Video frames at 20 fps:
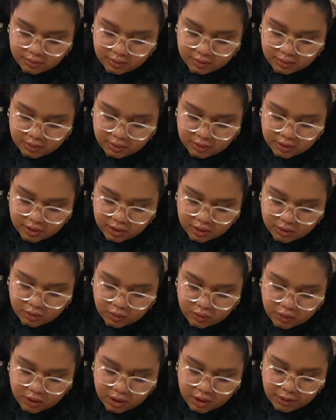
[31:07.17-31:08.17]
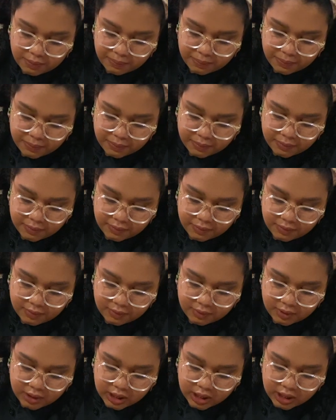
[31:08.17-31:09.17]
You're gonna go up
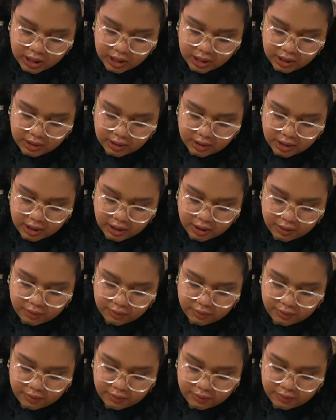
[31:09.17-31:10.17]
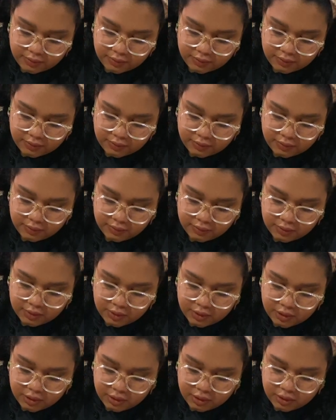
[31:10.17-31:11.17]
and down.
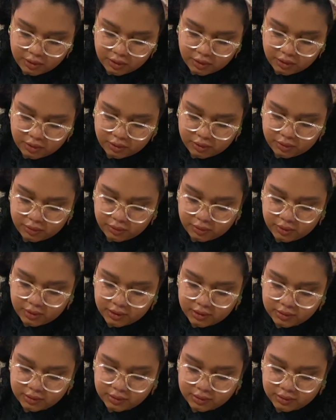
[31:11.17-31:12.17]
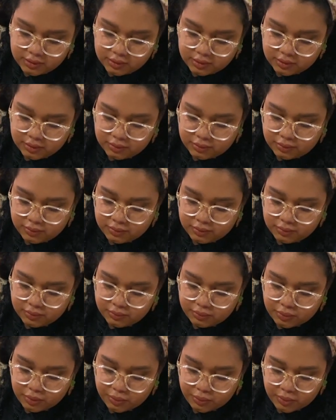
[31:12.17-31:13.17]
You could do these
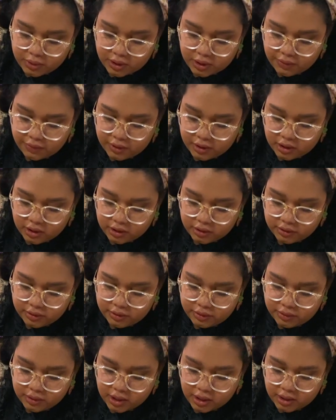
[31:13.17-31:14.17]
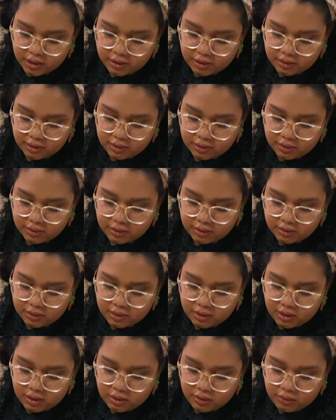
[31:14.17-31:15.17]
with whatever color you like,
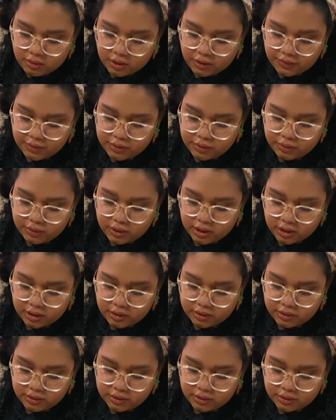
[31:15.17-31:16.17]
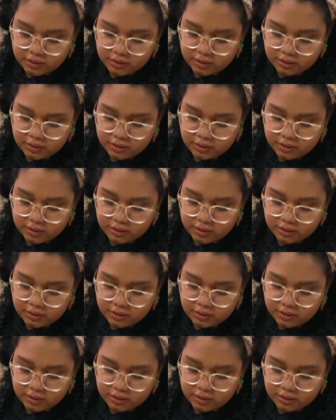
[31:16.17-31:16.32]
whatever 2 colors.